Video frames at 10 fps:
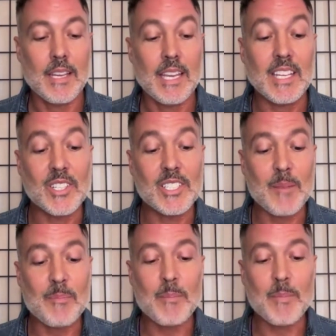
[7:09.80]
He looked
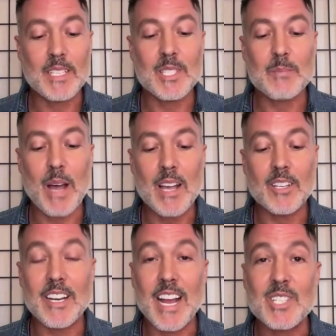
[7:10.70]
up at me,
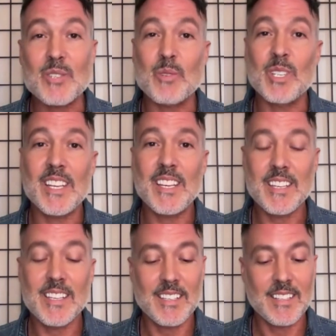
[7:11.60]
smiled, and asked, "Really?"
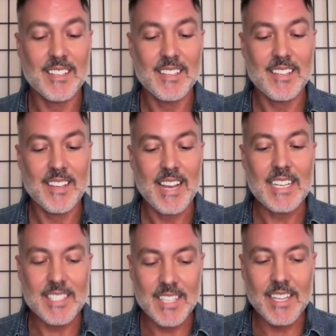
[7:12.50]

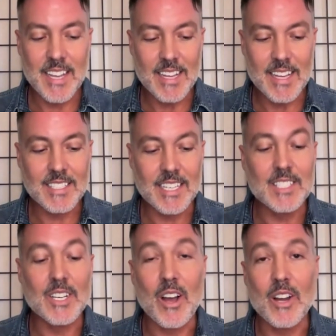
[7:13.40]
I said, "Yes, and
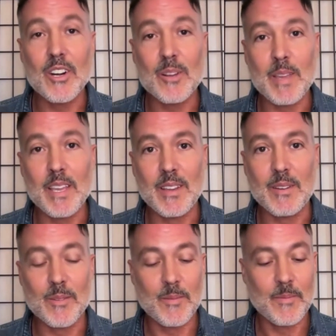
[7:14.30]
it's an honor to meet you."